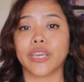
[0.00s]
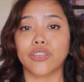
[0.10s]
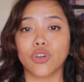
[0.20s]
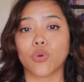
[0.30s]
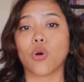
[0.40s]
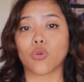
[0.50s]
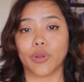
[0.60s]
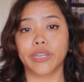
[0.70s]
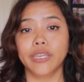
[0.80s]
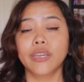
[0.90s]
they know
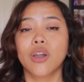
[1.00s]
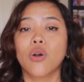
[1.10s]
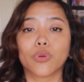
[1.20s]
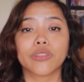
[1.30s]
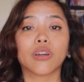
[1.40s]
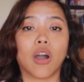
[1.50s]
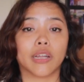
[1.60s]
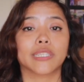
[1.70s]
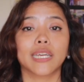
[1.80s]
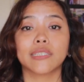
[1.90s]
already who are the
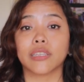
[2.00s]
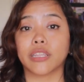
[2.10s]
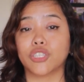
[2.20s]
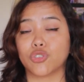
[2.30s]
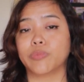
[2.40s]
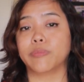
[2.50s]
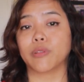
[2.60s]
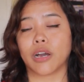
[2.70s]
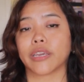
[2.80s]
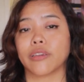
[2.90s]
contacts that they should be
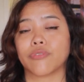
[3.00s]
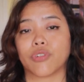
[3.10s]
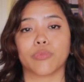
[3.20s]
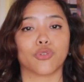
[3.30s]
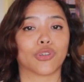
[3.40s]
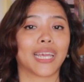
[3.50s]
blocking from your